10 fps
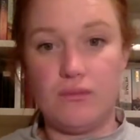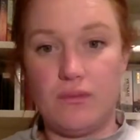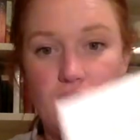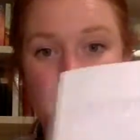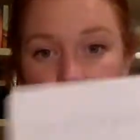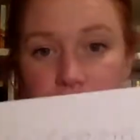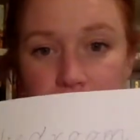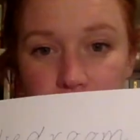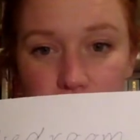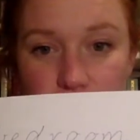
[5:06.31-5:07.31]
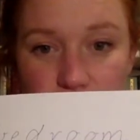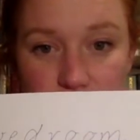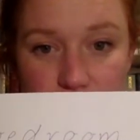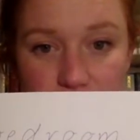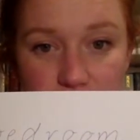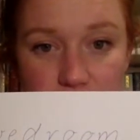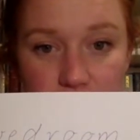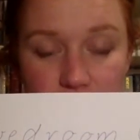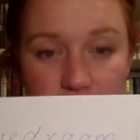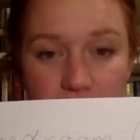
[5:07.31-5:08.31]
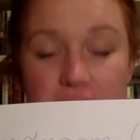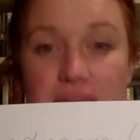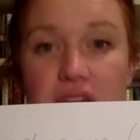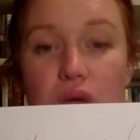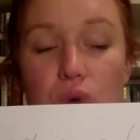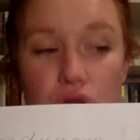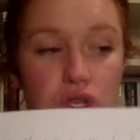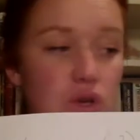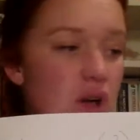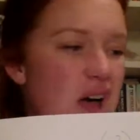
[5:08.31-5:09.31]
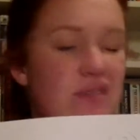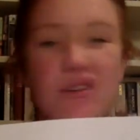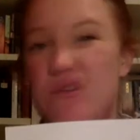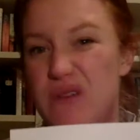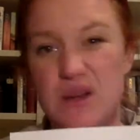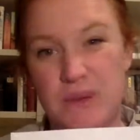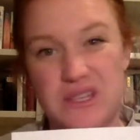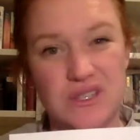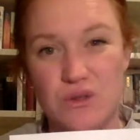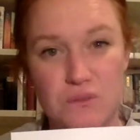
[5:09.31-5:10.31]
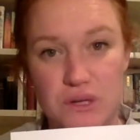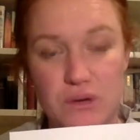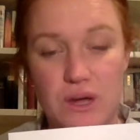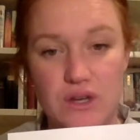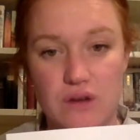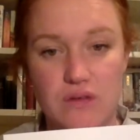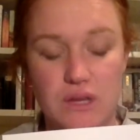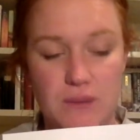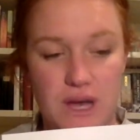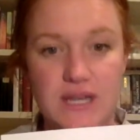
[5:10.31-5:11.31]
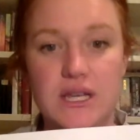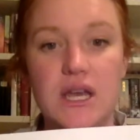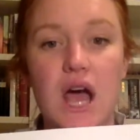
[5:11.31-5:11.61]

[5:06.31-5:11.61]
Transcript: Okay, just like that. And then I want you, either in a red pencil or blue, I don't really mind,